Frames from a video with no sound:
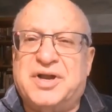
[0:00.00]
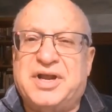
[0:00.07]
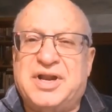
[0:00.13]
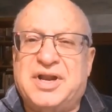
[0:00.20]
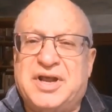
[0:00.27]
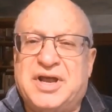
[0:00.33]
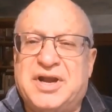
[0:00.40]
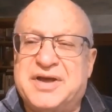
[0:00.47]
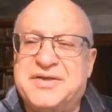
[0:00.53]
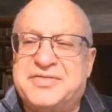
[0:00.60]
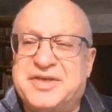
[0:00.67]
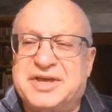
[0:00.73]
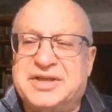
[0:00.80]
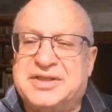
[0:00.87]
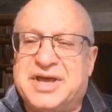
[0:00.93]
And I
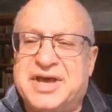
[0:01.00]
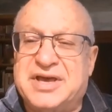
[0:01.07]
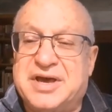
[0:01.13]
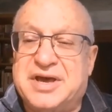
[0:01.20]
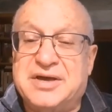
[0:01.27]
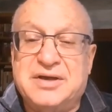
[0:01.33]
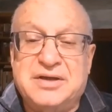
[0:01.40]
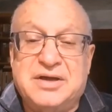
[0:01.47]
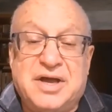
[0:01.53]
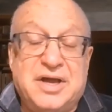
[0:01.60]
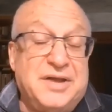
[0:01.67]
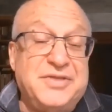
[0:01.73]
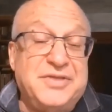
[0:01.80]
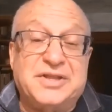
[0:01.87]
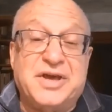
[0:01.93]
think they
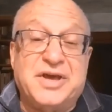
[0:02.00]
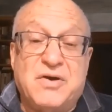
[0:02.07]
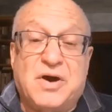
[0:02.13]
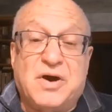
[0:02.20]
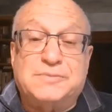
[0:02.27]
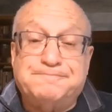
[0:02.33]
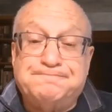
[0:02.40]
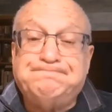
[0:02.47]
are.